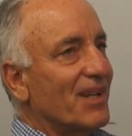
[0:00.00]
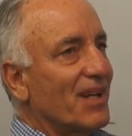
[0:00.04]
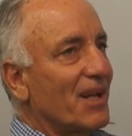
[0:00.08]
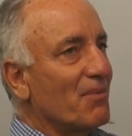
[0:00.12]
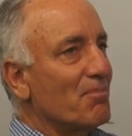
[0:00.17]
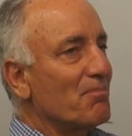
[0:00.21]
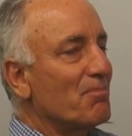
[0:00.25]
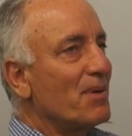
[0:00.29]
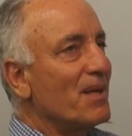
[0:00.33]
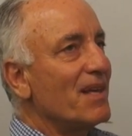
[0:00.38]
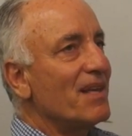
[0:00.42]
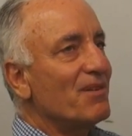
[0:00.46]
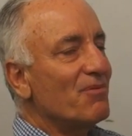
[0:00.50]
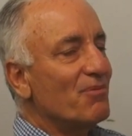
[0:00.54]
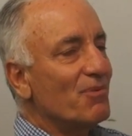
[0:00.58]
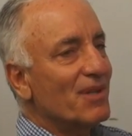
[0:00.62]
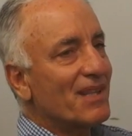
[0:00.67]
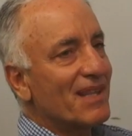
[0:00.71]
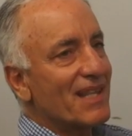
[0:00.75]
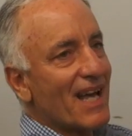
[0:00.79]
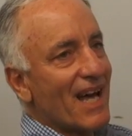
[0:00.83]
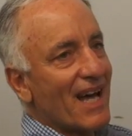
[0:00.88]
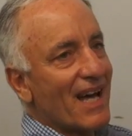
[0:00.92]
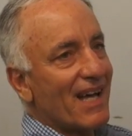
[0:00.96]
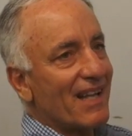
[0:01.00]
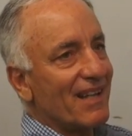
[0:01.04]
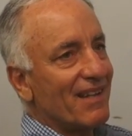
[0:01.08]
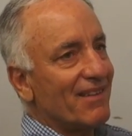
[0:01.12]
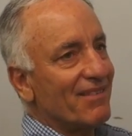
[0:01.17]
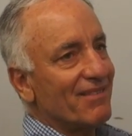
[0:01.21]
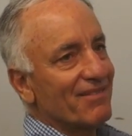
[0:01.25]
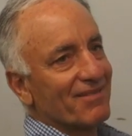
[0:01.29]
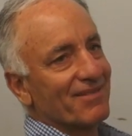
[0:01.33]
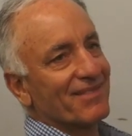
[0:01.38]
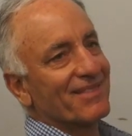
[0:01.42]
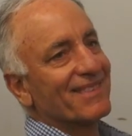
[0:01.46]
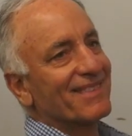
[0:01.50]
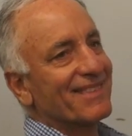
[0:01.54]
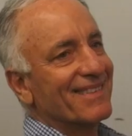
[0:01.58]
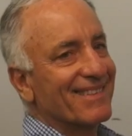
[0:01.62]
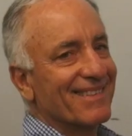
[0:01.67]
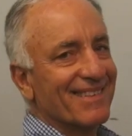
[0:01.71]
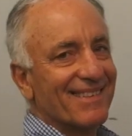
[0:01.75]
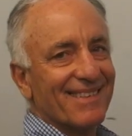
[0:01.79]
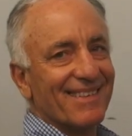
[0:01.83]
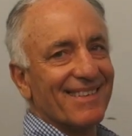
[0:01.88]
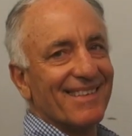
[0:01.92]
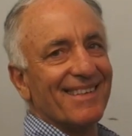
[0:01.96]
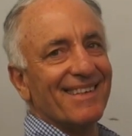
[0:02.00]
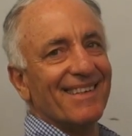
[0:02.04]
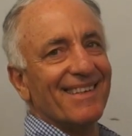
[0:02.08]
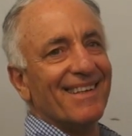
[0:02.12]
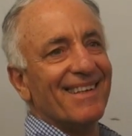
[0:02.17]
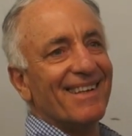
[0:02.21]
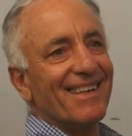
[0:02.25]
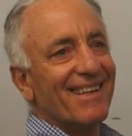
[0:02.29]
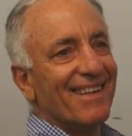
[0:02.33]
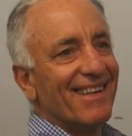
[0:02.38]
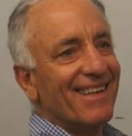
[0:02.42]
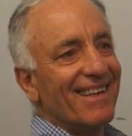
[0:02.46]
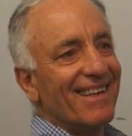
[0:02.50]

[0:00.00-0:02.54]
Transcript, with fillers: compete with that? so